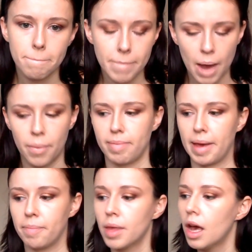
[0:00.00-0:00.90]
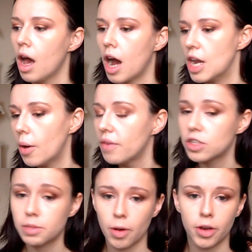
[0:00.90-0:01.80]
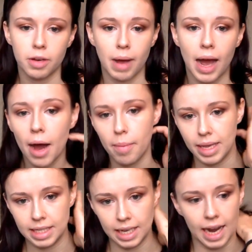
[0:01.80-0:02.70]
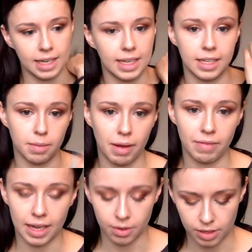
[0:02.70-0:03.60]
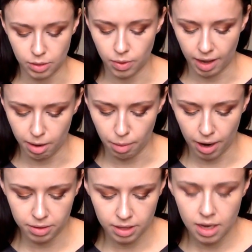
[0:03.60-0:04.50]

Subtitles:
Bear with me. I know I've just spoken about how amazing Anastasia Beverly Hills is with eyebrows.